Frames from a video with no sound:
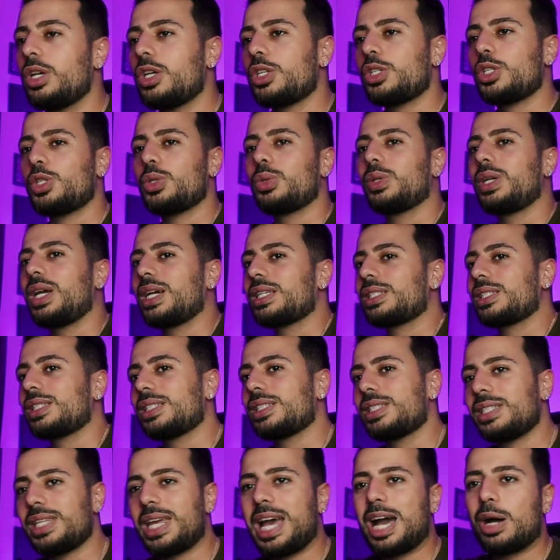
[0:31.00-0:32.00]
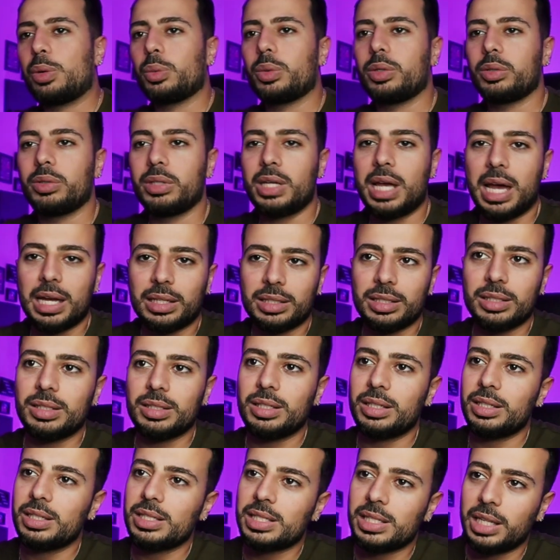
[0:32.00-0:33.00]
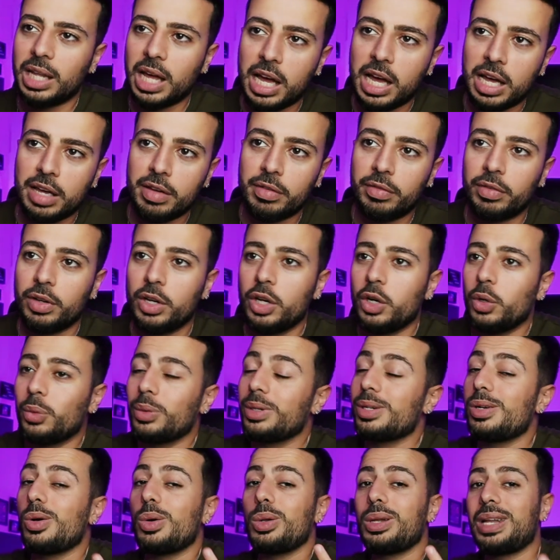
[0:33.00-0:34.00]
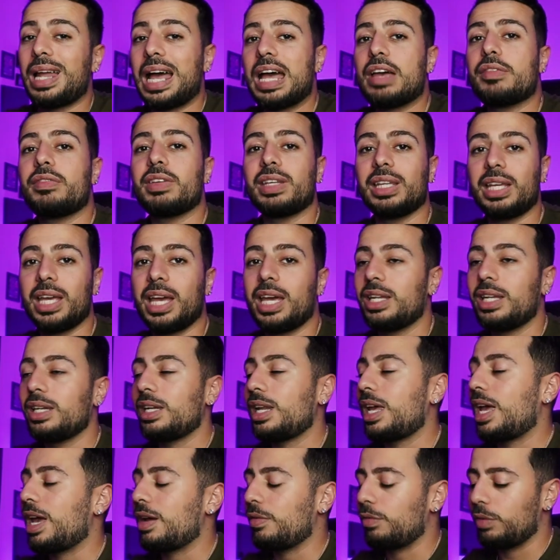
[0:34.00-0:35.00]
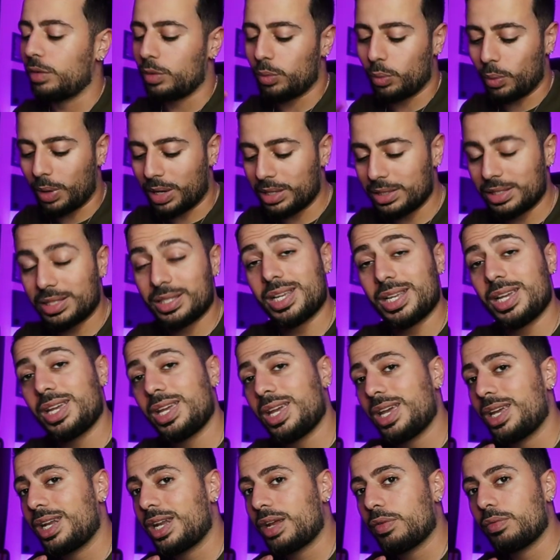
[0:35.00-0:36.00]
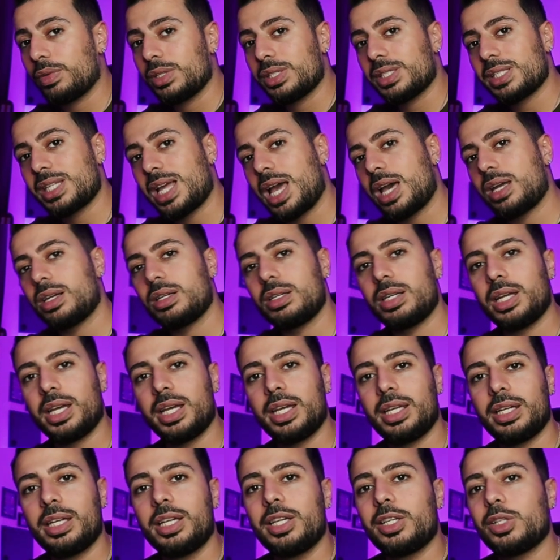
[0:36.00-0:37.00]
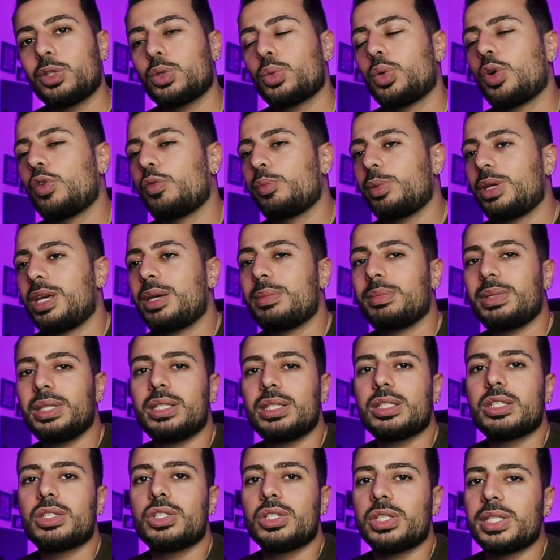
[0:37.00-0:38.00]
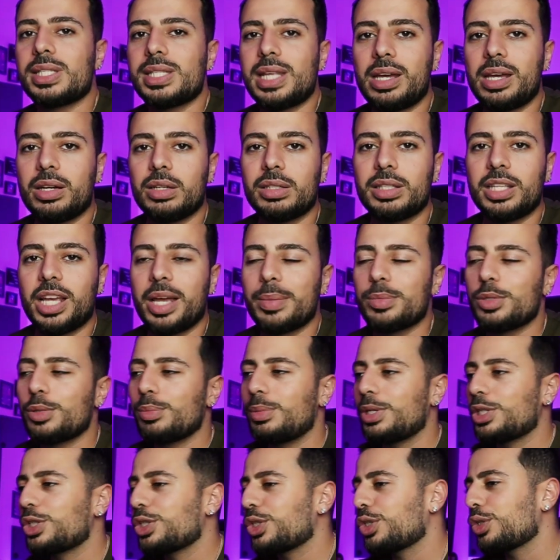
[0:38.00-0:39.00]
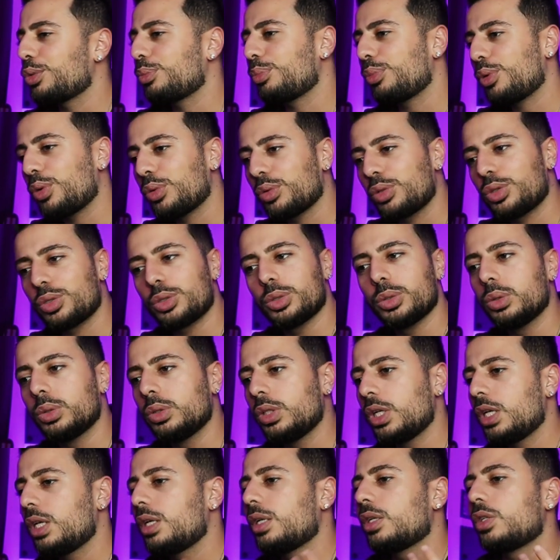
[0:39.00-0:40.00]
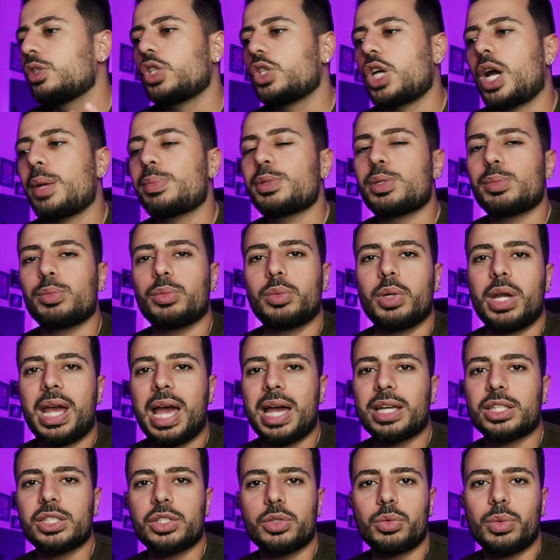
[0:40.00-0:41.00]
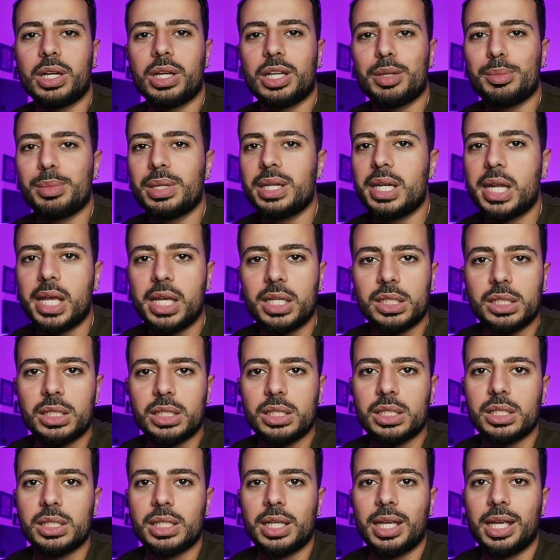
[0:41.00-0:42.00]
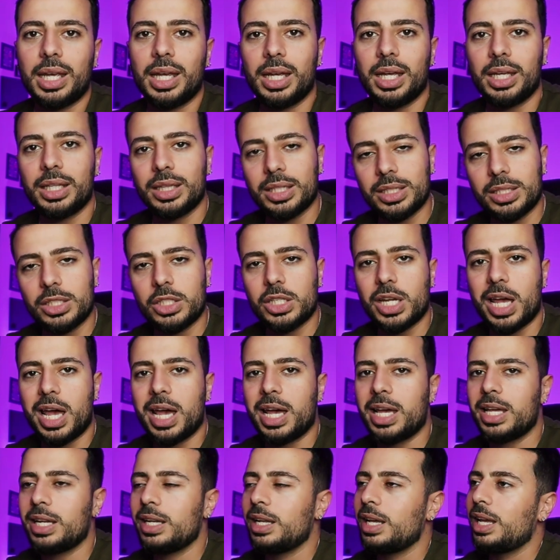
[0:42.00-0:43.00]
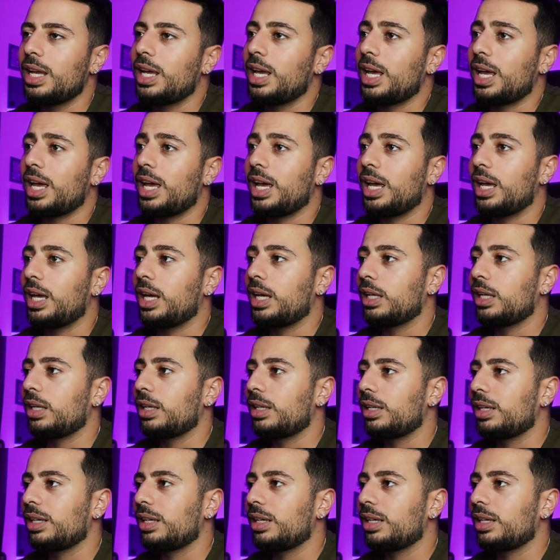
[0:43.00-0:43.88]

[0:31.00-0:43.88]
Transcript: so you guys can see how we reacted to this live. We go live again every Wednesday and every Saturday, 12 p.m. Eastern Standard Time. So make sure you pull through, drop some reaction recommendations in the chat, and